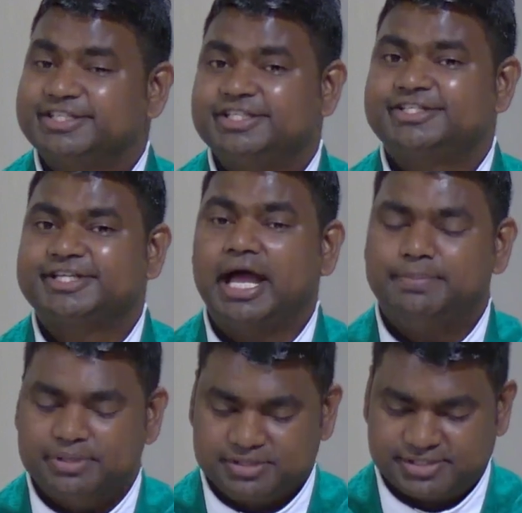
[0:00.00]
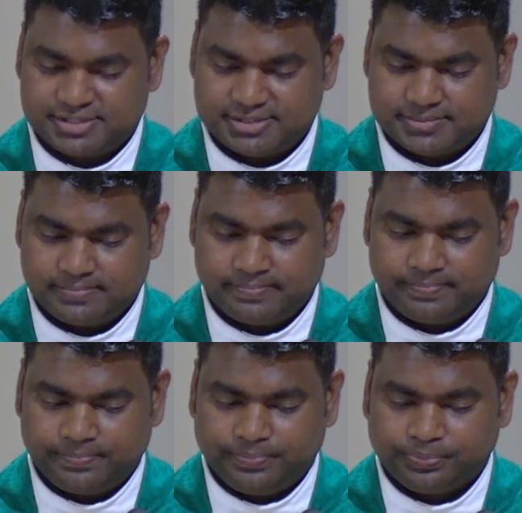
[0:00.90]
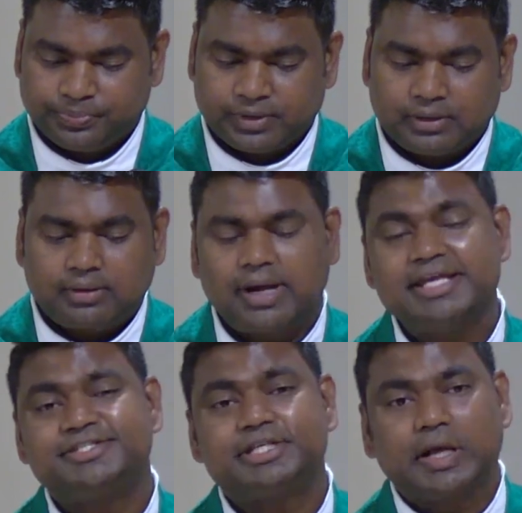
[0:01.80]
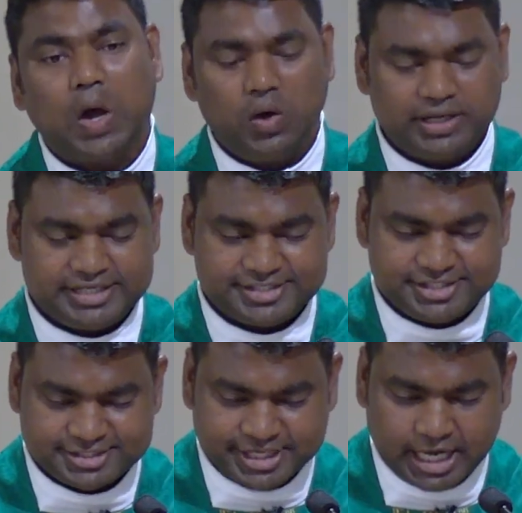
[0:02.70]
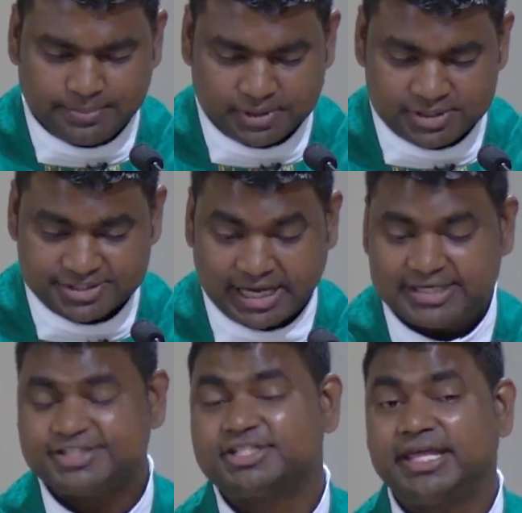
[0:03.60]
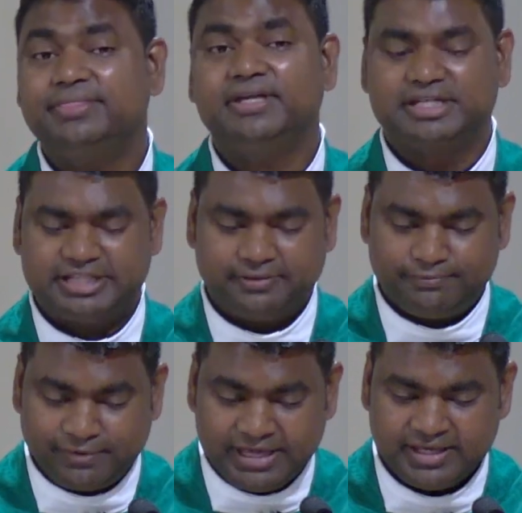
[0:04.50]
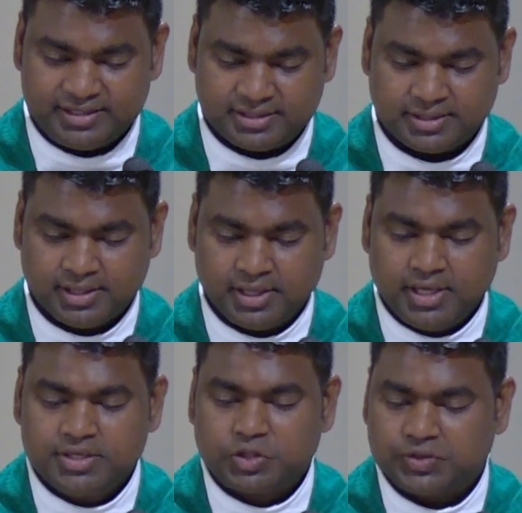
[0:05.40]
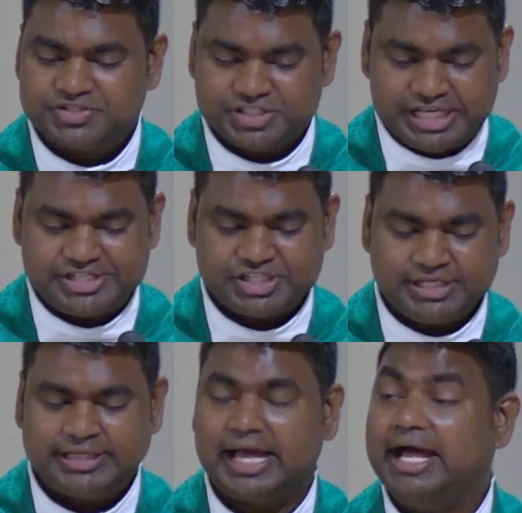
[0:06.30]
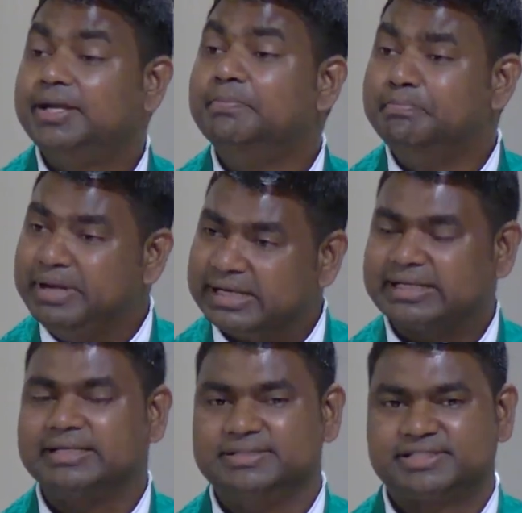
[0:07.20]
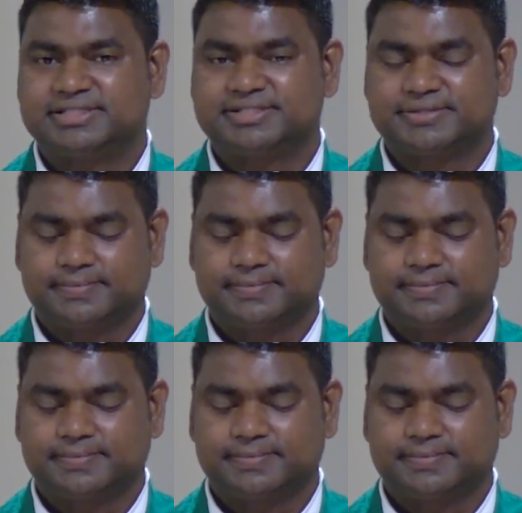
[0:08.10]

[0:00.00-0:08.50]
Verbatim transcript: disciples. Christ called his disciples and strengthened their faith through his teaching and miracles.